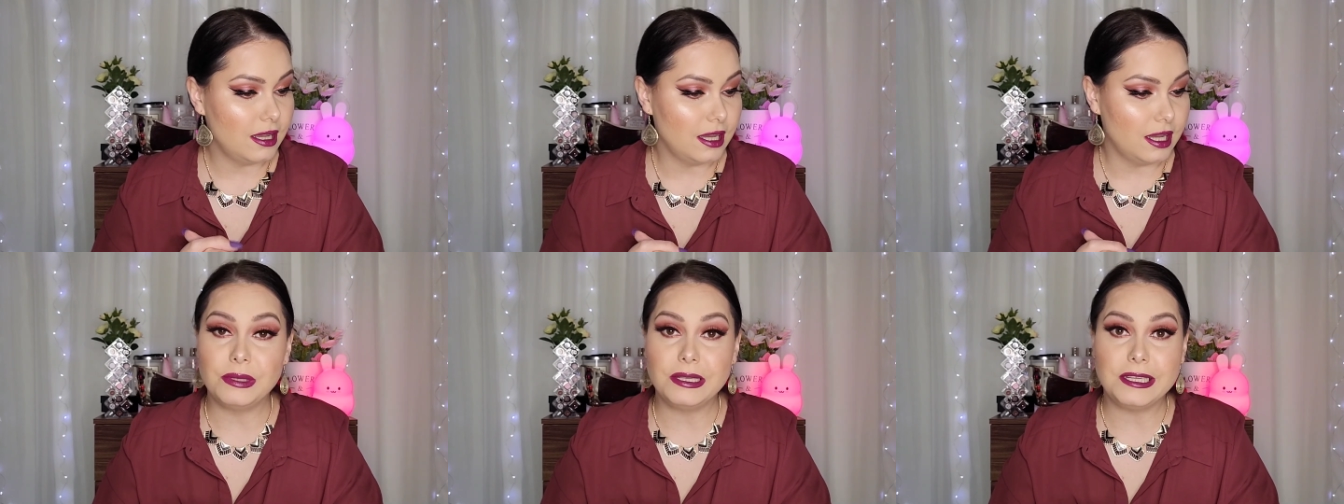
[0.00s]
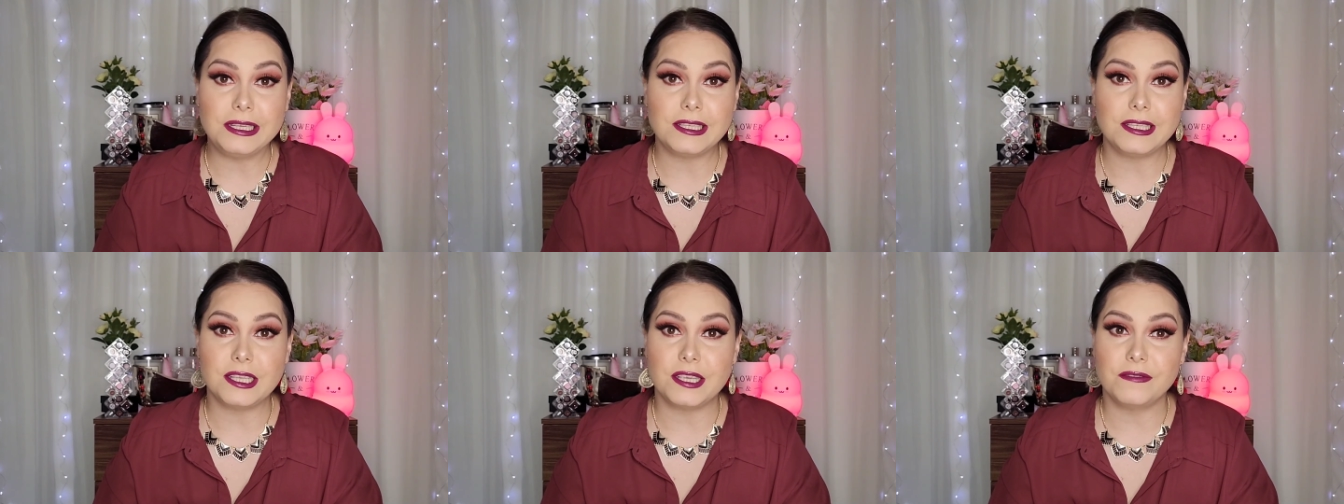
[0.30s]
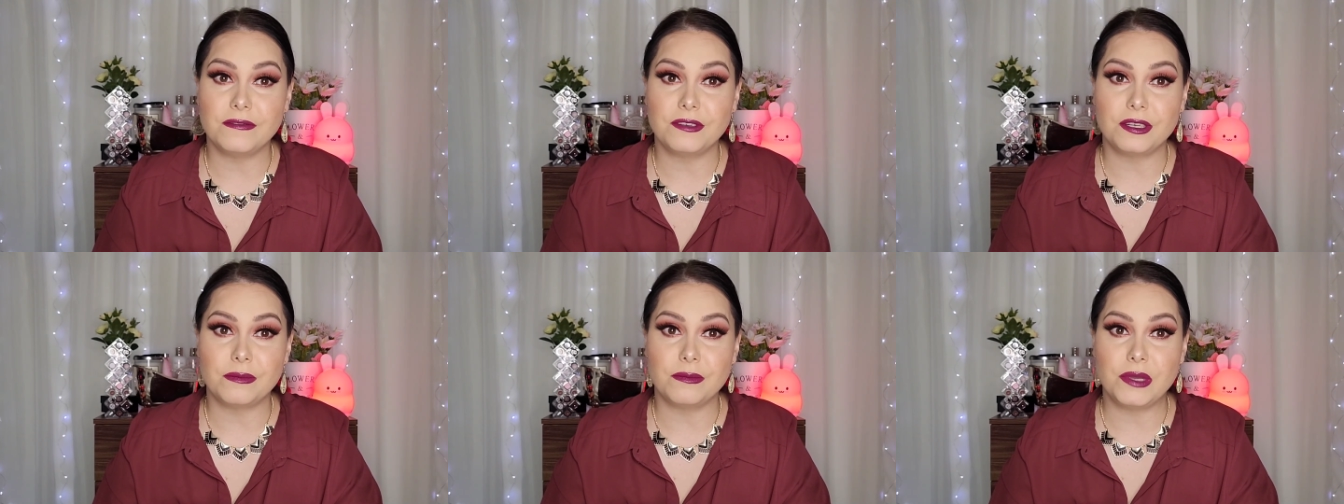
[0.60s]
Please
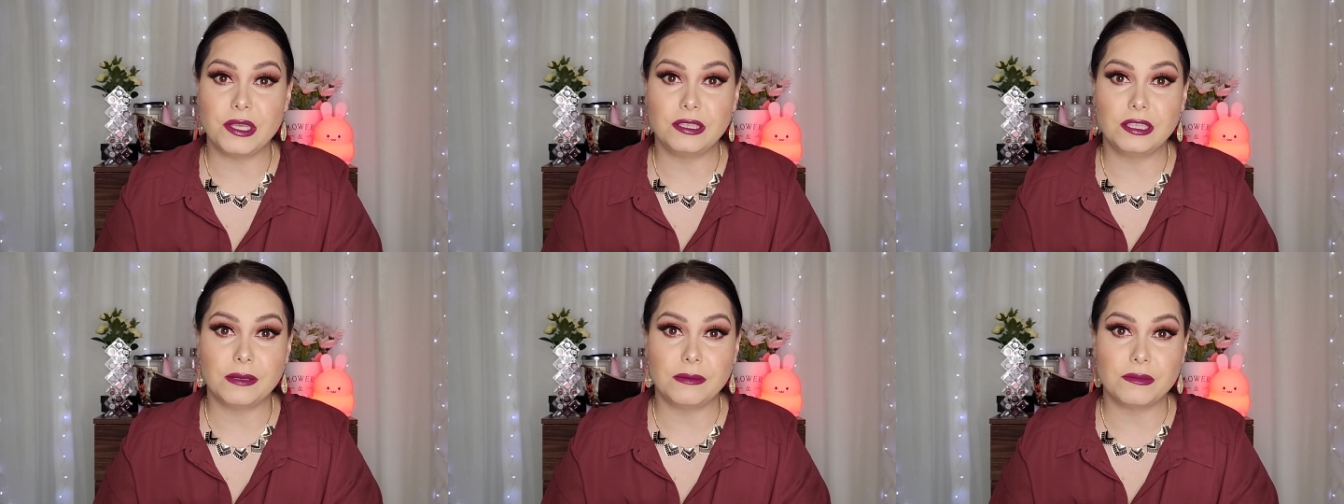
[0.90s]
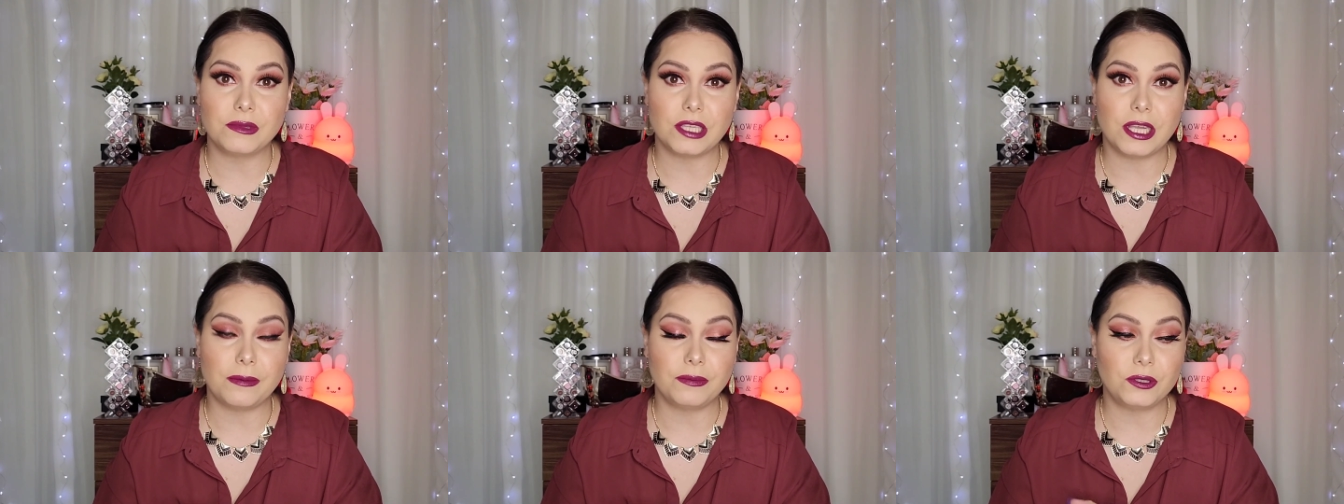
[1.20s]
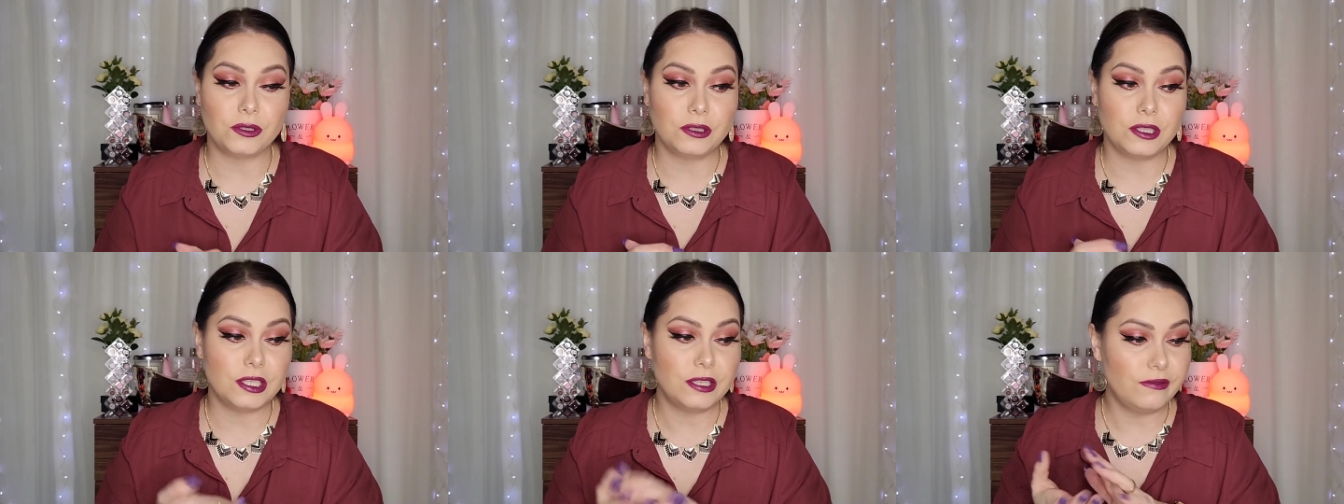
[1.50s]
give it a big thumbs up
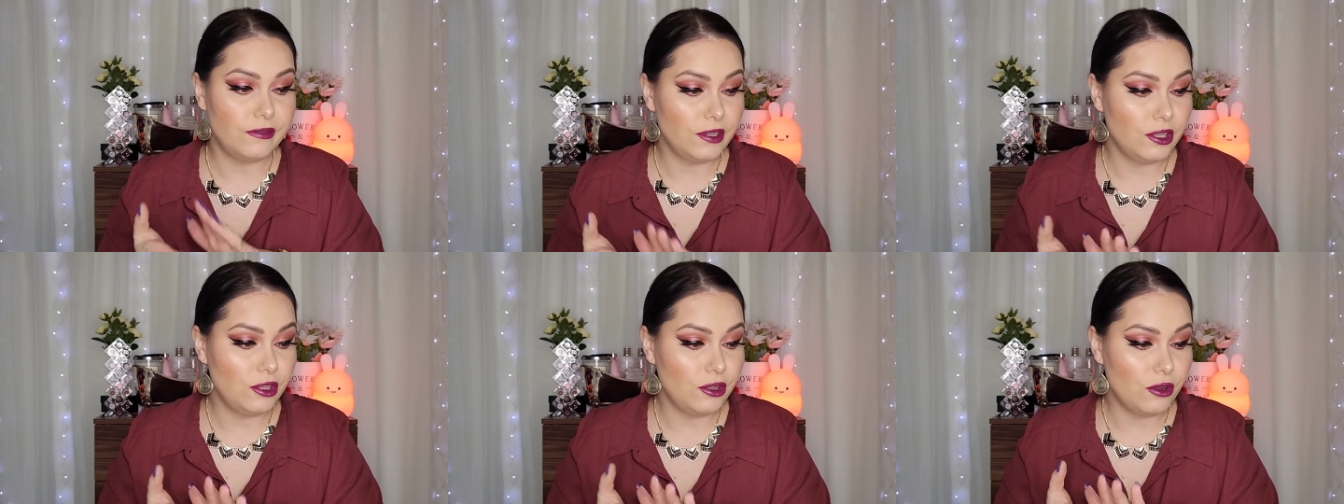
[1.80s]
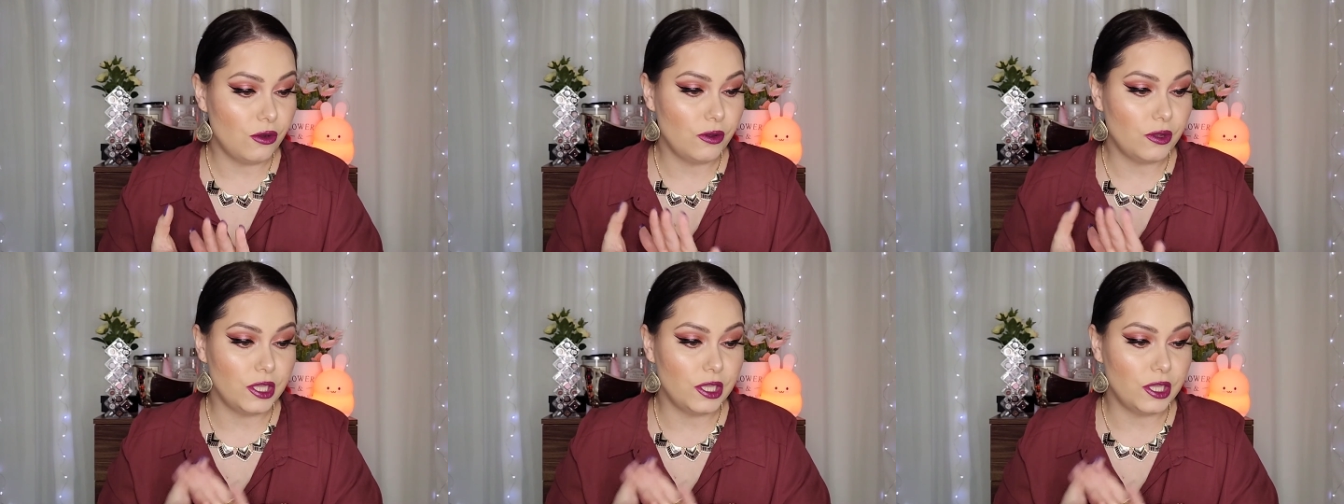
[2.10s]
to this video.